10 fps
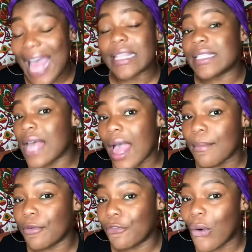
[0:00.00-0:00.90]
At the
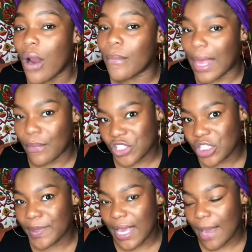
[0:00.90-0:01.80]
time before, like when
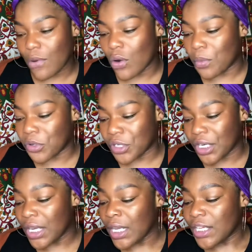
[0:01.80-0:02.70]
she became a
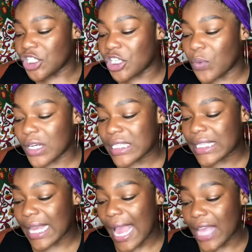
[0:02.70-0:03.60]
homeowner, she worked as
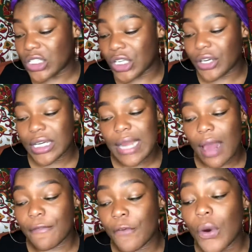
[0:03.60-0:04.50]
a cashier and could
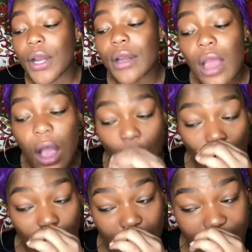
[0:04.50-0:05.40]
not afford
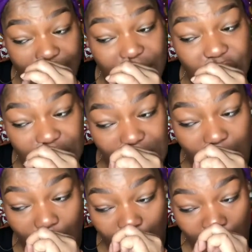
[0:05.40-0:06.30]
home renovations
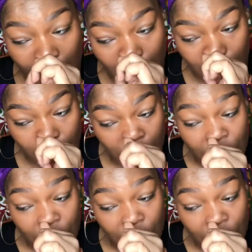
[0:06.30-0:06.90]
on her own.